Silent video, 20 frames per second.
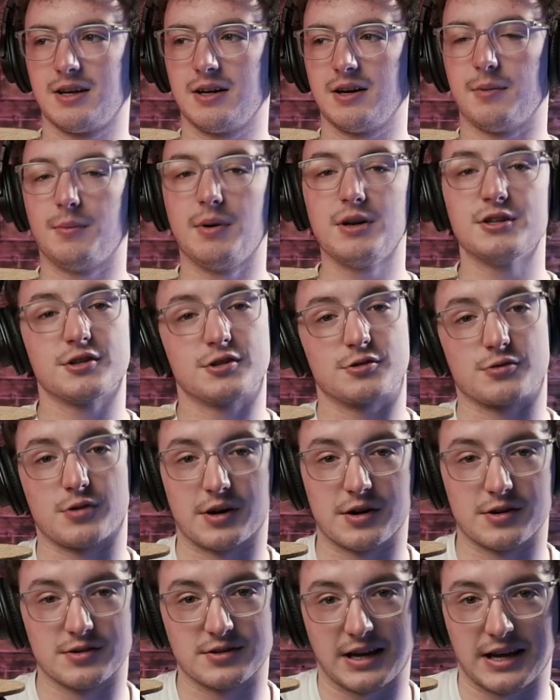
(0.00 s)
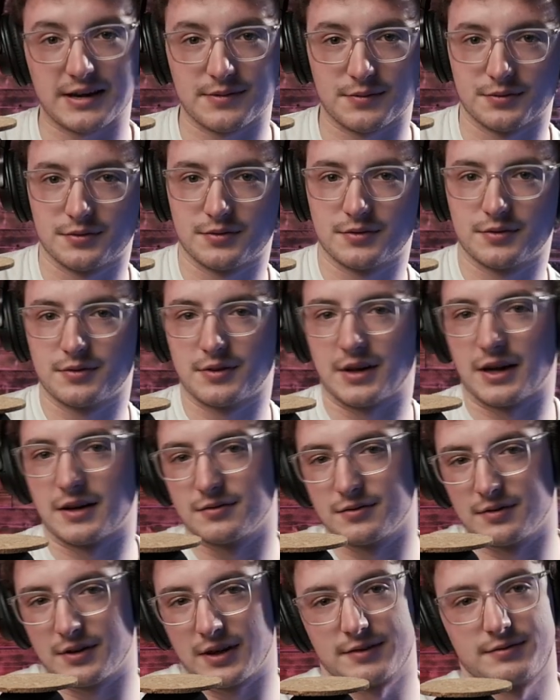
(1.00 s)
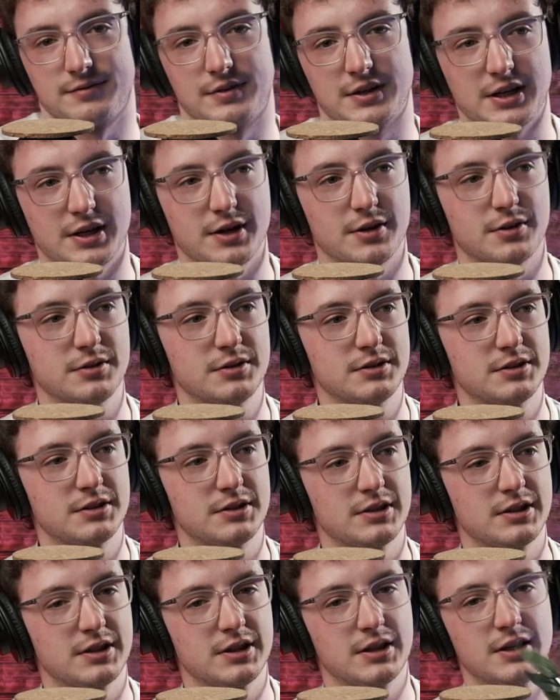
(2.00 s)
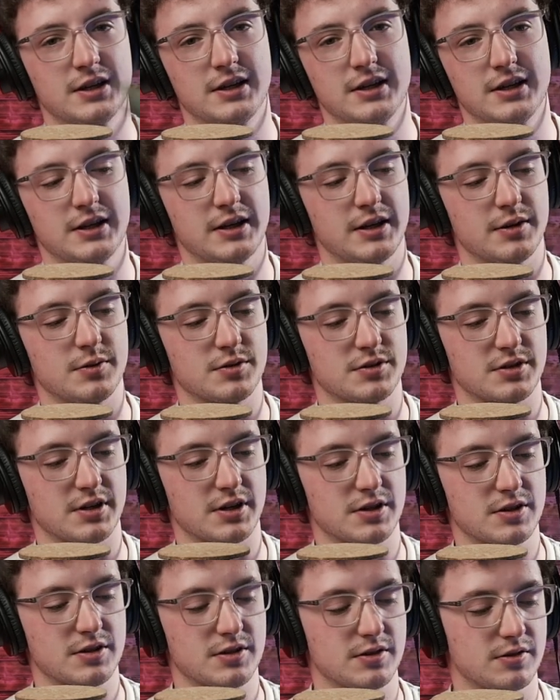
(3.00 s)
A bunch of triggers. I have that video. It was a